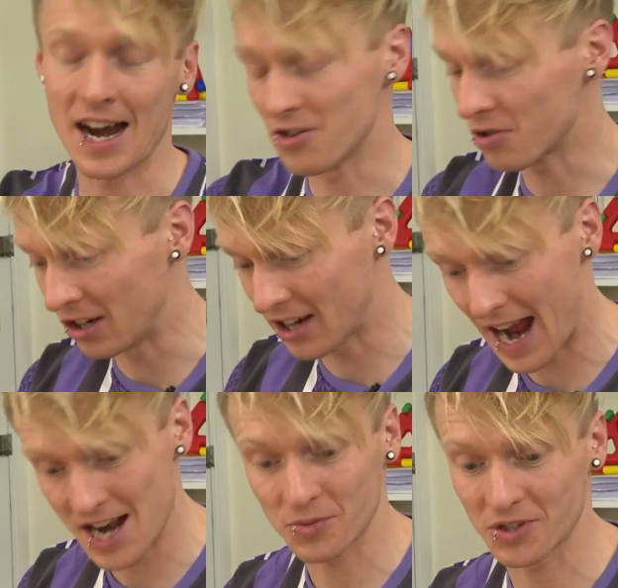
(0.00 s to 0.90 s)
And you can look at
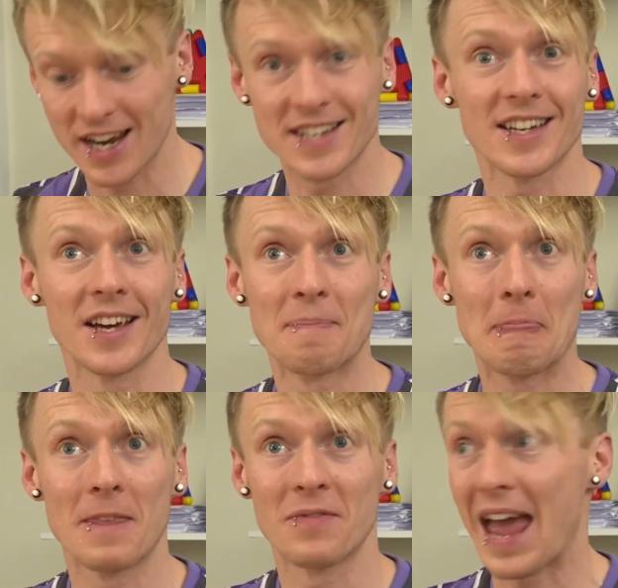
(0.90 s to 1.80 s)
actual data
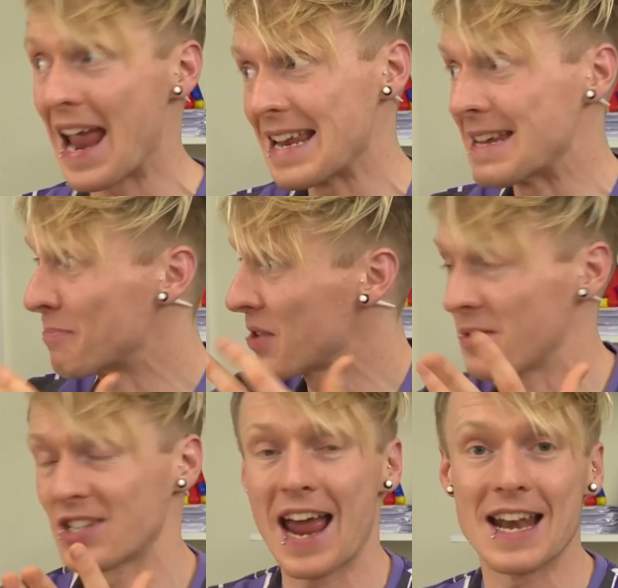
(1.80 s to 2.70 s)
for any, pretty
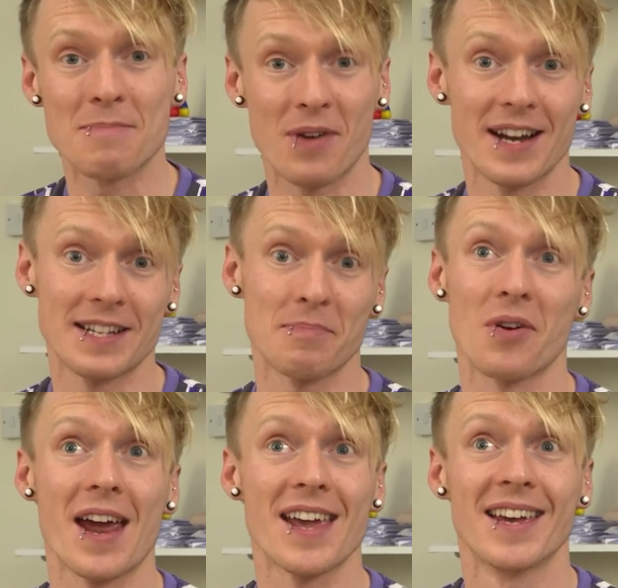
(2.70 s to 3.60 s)
much any predator
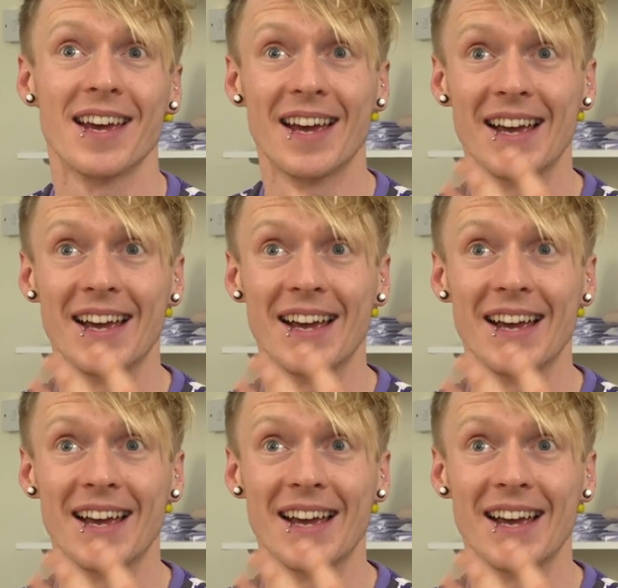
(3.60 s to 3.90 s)
prey